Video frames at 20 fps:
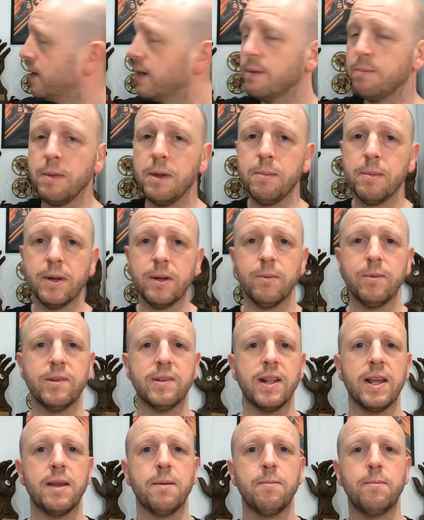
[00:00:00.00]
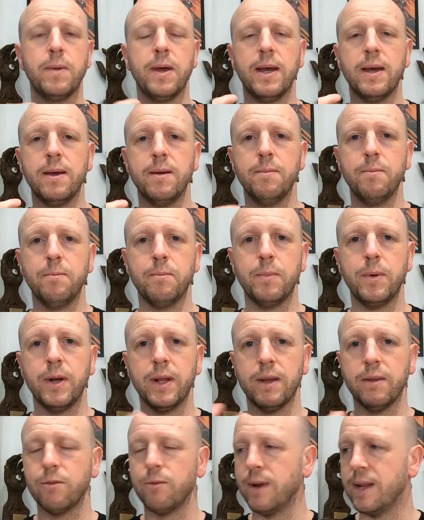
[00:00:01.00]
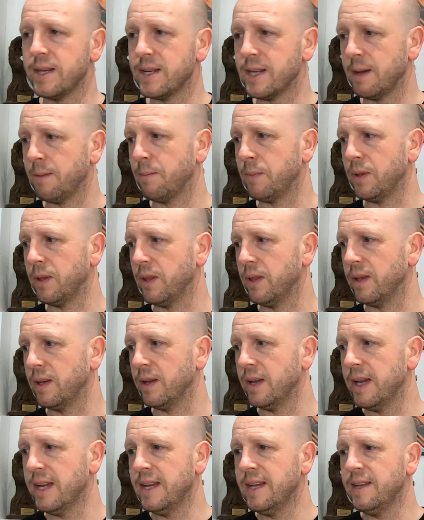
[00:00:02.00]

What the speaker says: out at me, but it was like Burning of the Red Temple, The